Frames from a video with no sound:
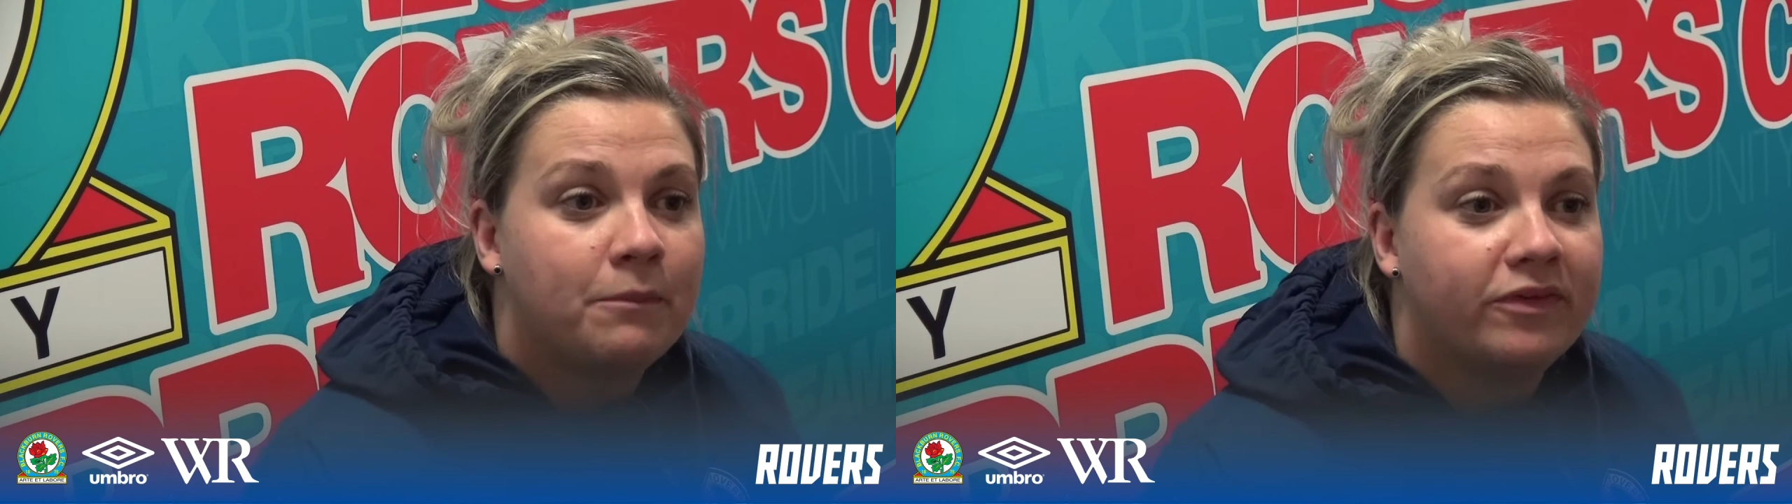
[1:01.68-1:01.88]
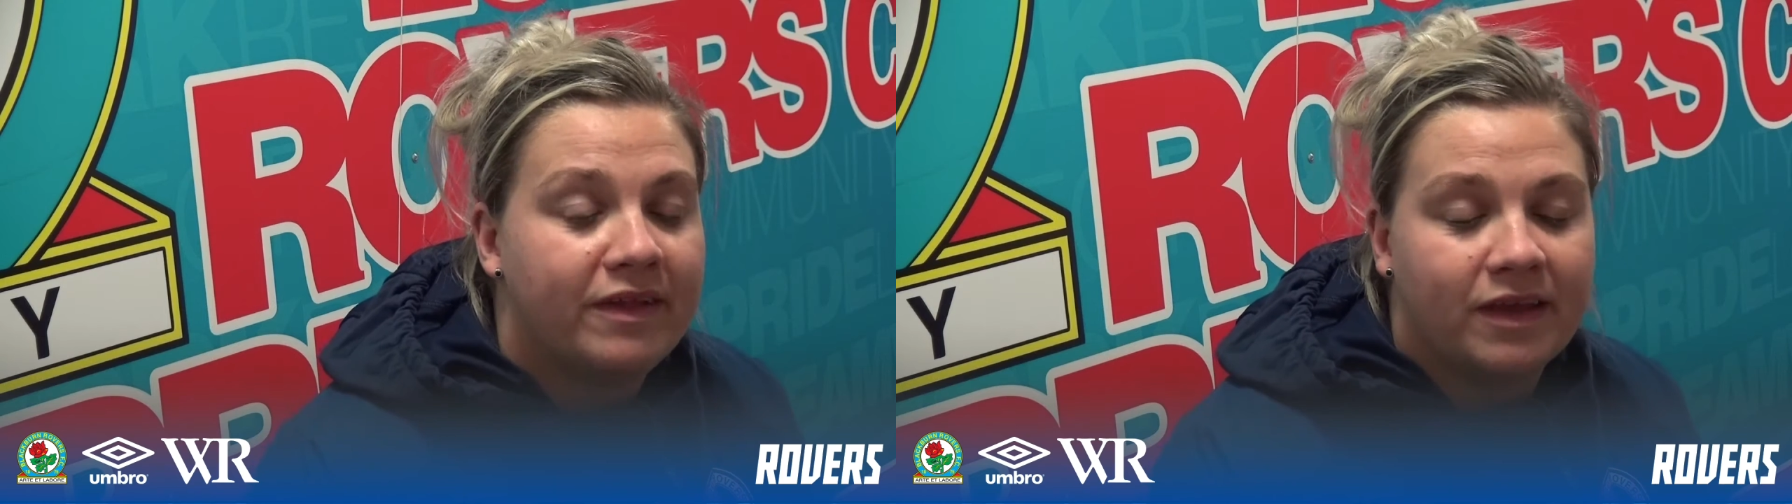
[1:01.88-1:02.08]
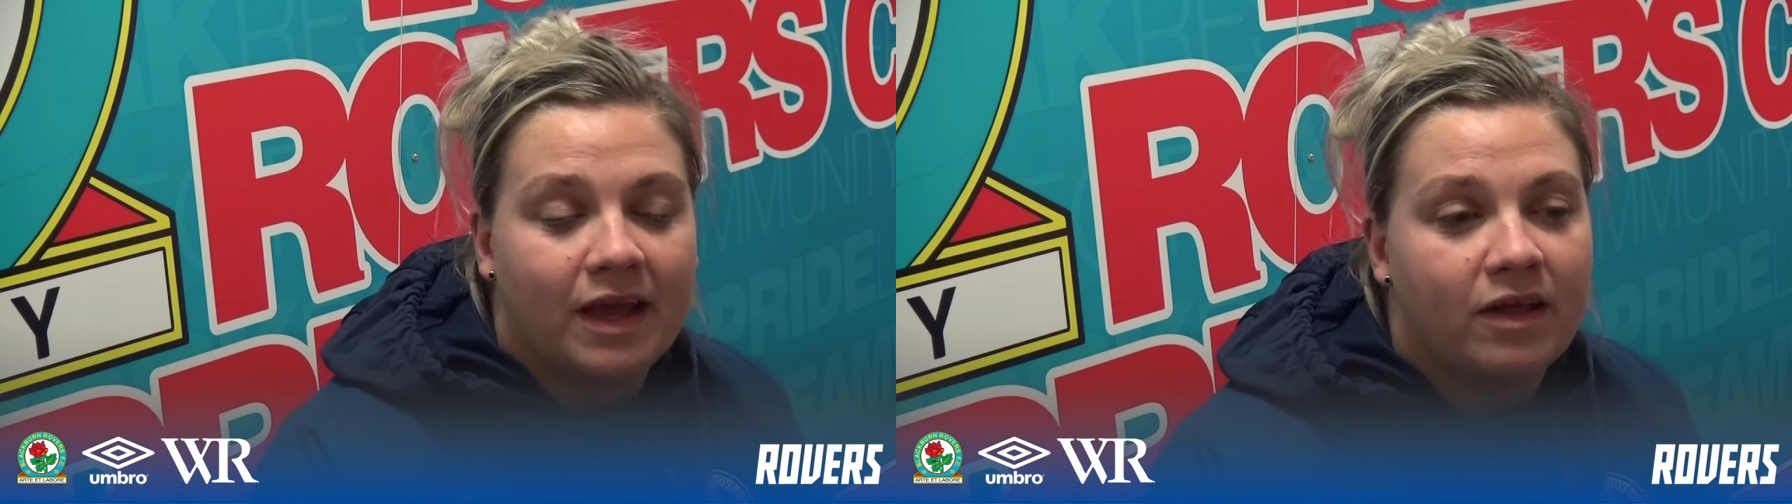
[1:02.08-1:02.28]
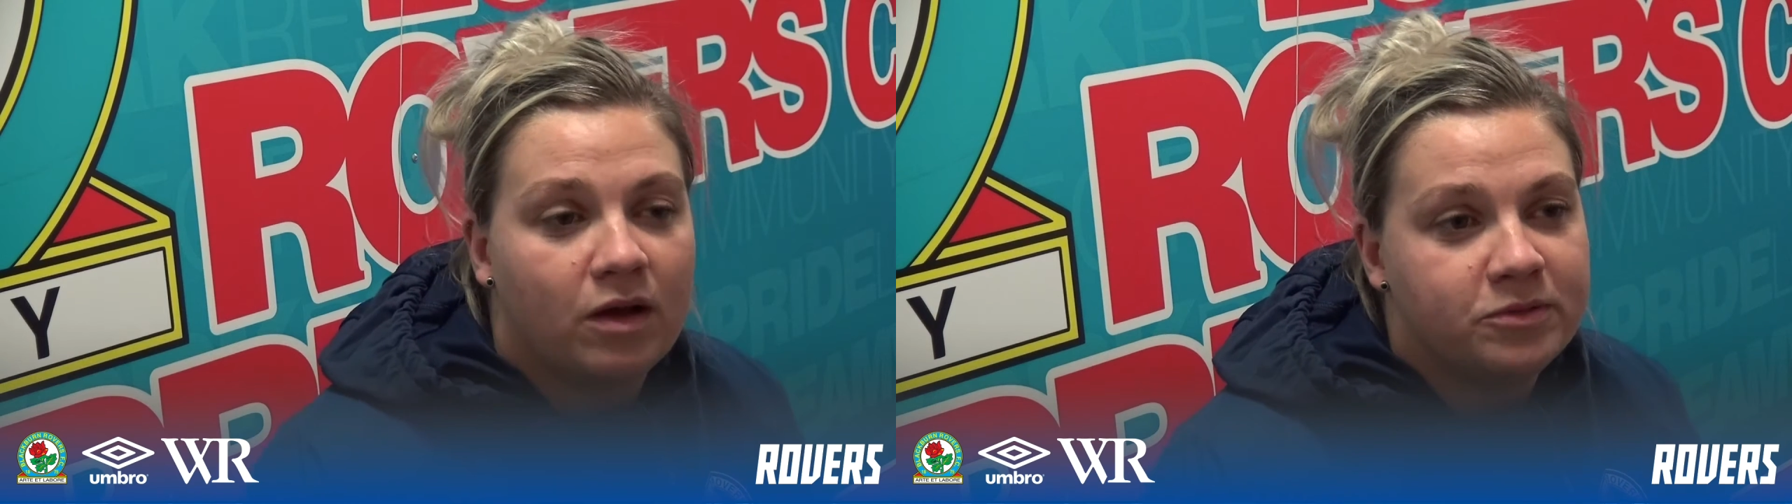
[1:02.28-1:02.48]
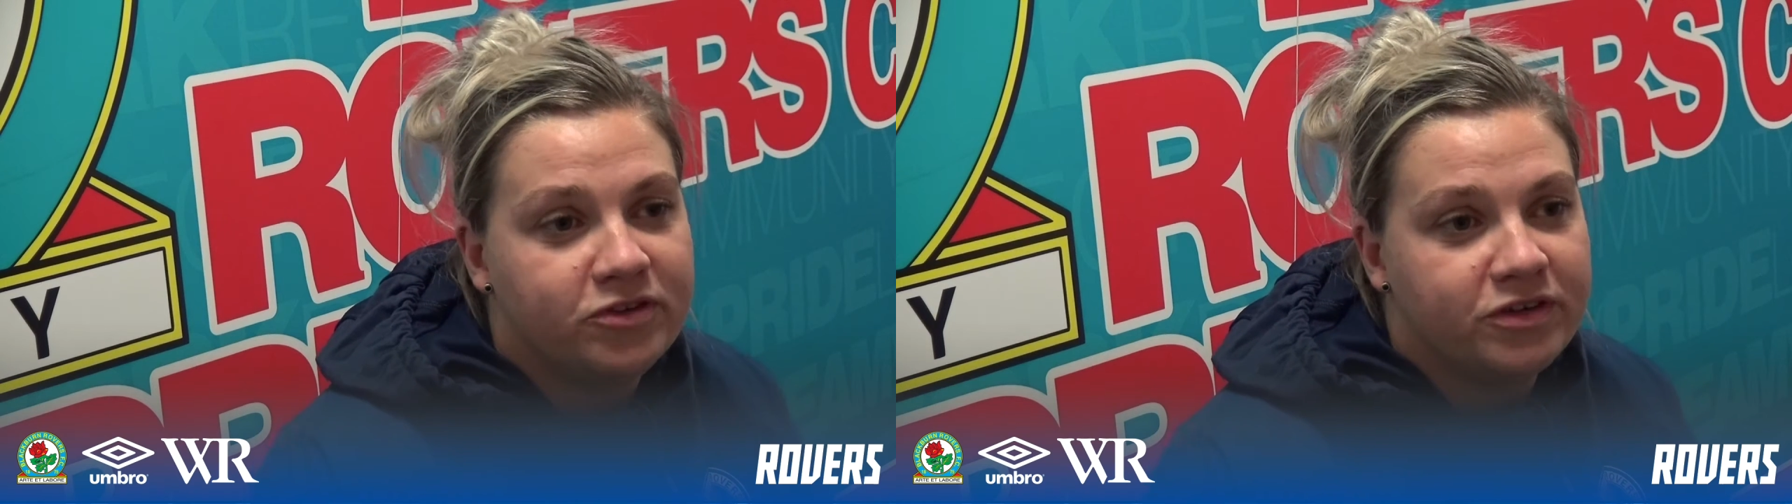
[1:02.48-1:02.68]
but then they get that
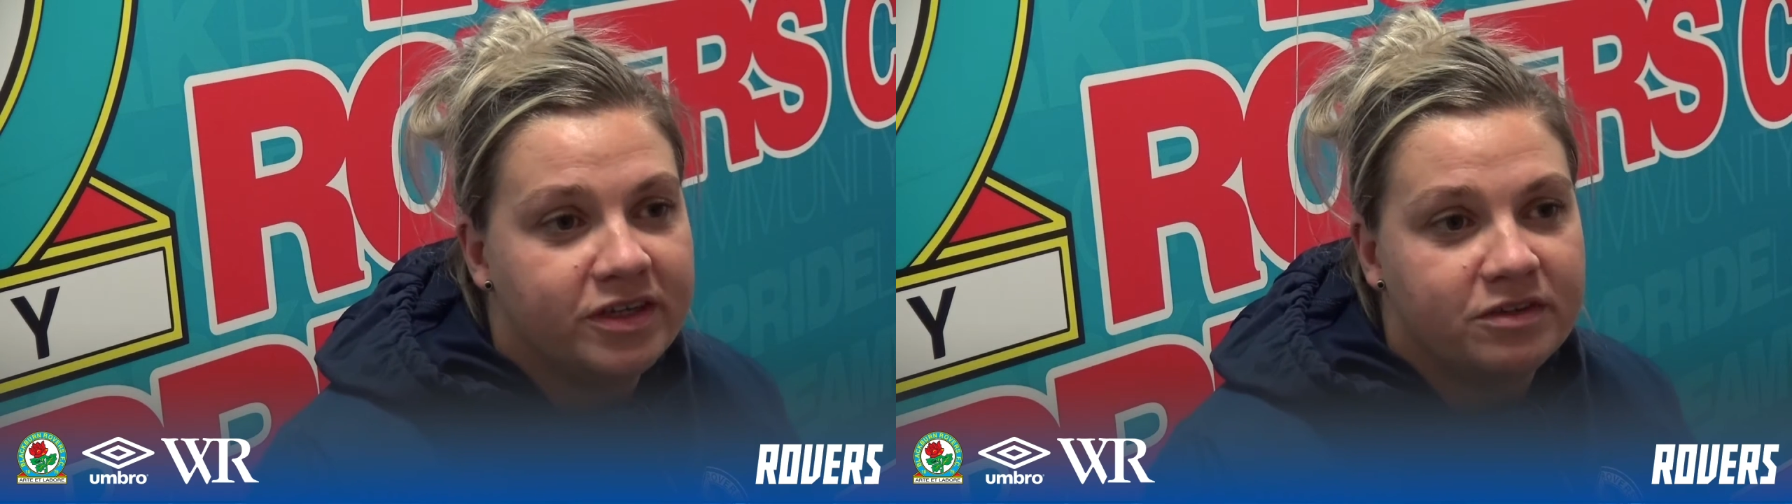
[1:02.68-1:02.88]
opportunity